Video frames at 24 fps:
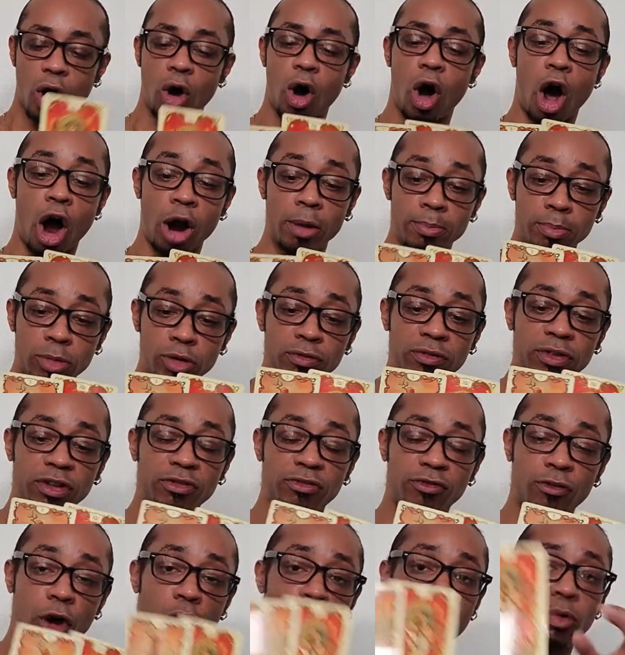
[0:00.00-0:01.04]
are moving
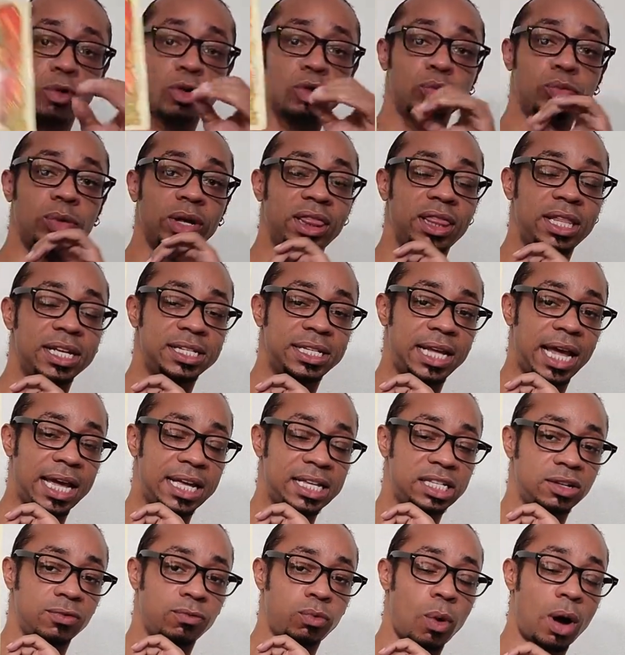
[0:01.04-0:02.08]
forward with this
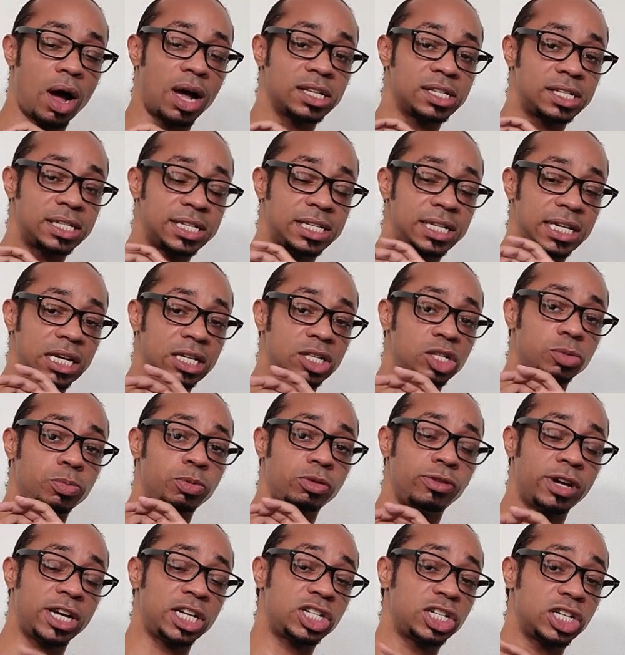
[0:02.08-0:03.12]
Ace of Wands, this
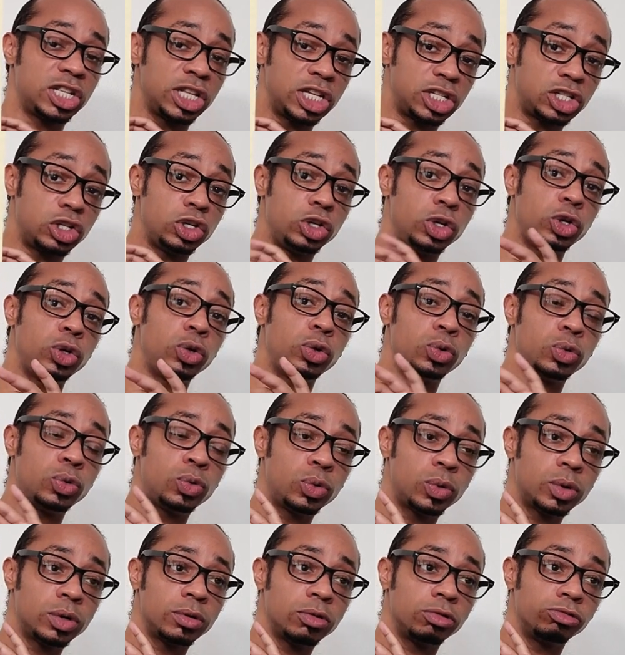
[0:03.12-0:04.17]
inspiration, this
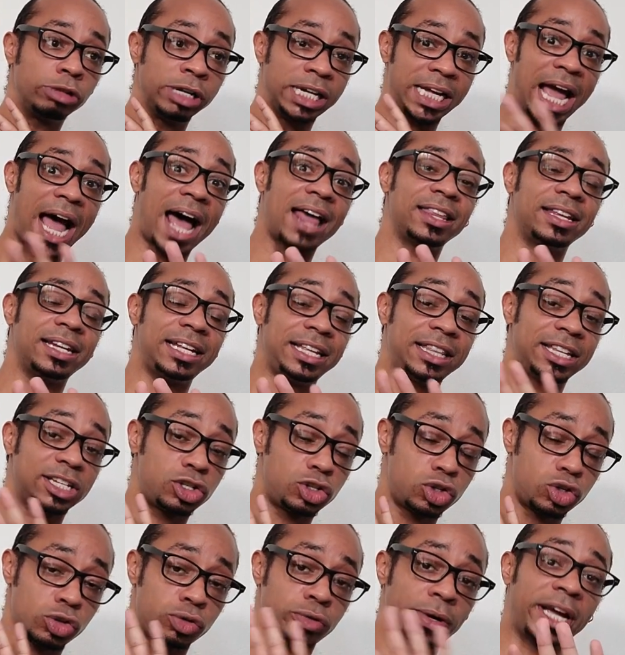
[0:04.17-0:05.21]
new reality, this
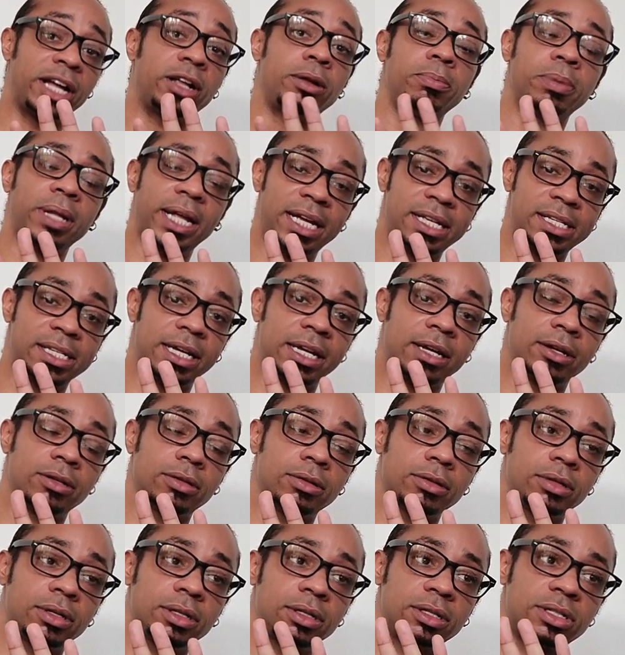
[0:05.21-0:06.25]

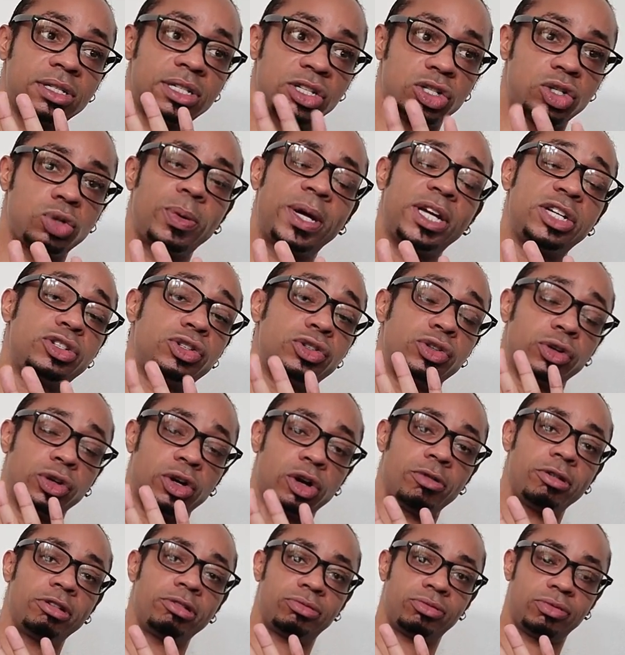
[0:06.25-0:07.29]
trailblazing situation you're
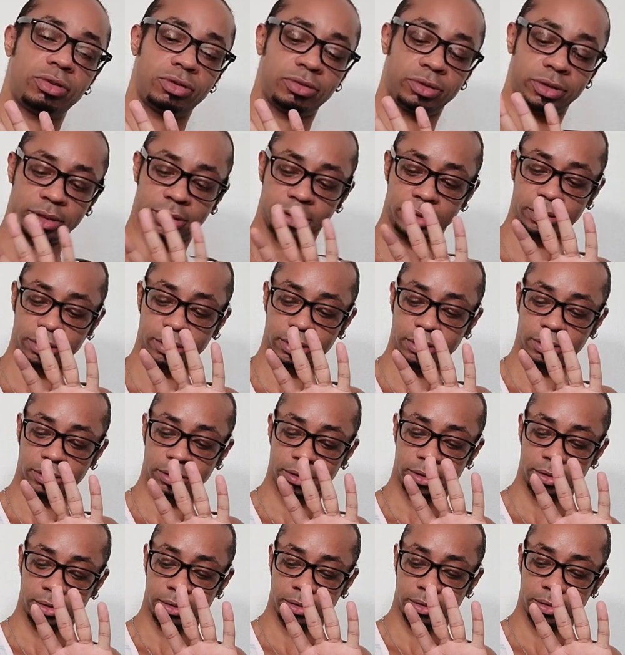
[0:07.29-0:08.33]
going through.
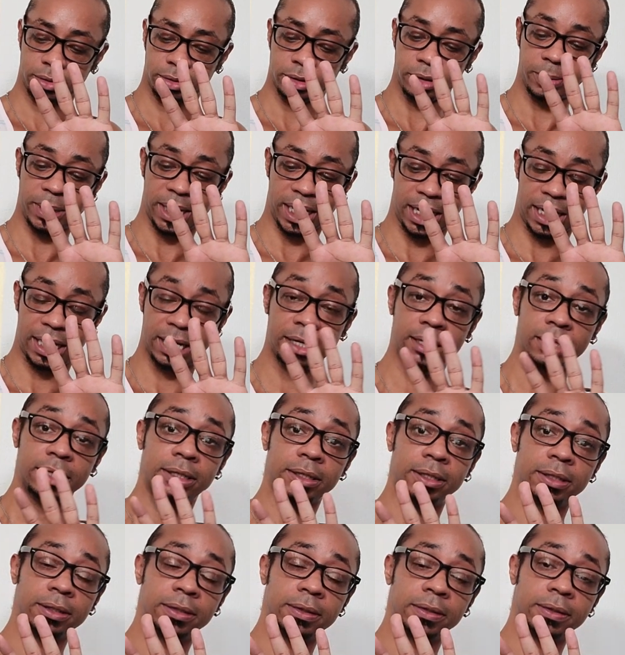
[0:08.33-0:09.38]
Okay?
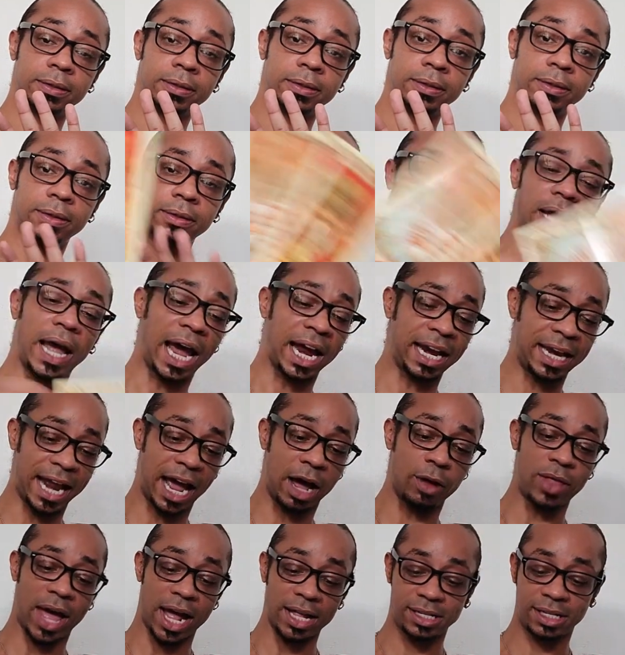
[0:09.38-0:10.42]
And
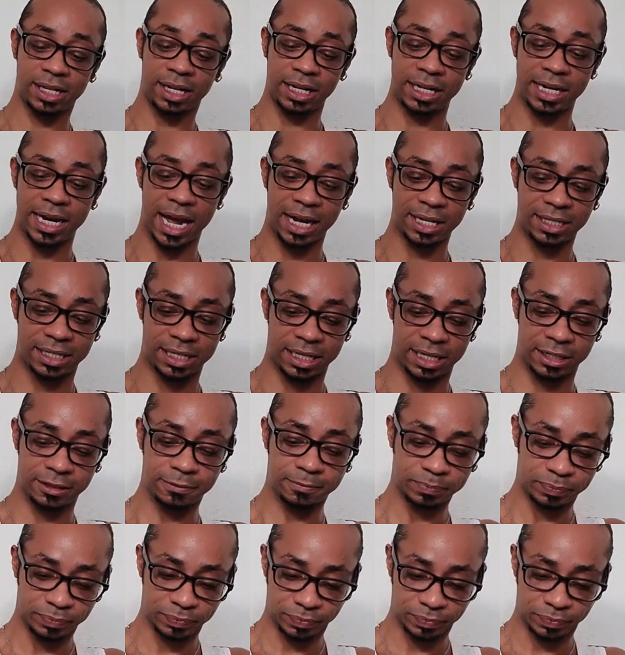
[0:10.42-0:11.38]
now that's connected